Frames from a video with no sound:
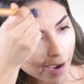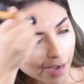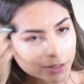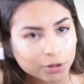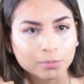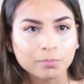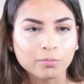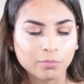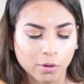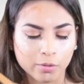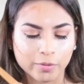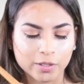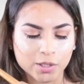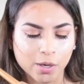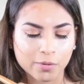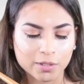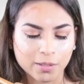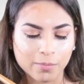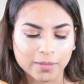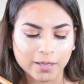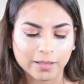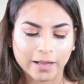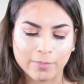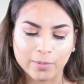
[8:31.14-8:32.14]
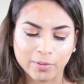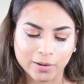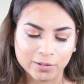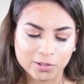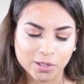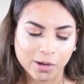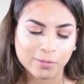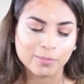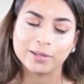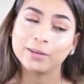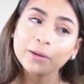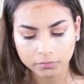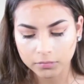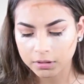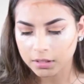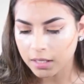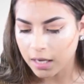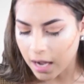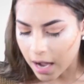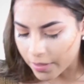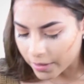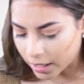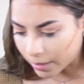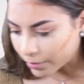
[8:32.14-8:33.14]
just kind of do that trick to just kind of like
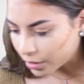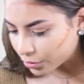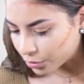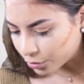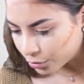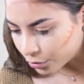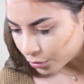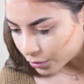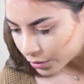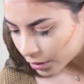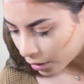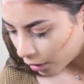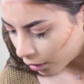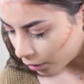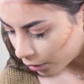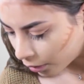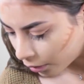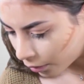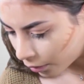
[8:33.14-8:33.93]
make it easier for